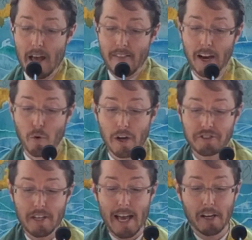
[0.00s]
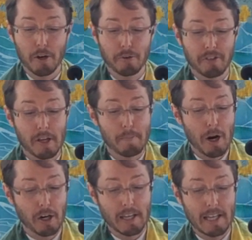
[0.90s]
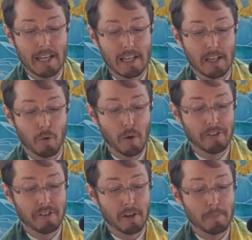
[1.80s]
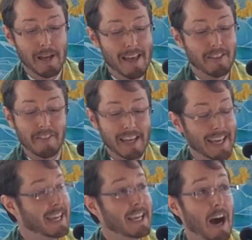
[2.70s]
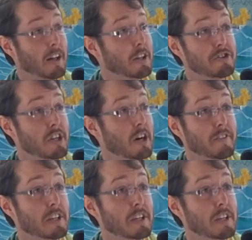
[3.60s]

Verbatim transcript: That question echoes the American Indian wisdom that the ideology of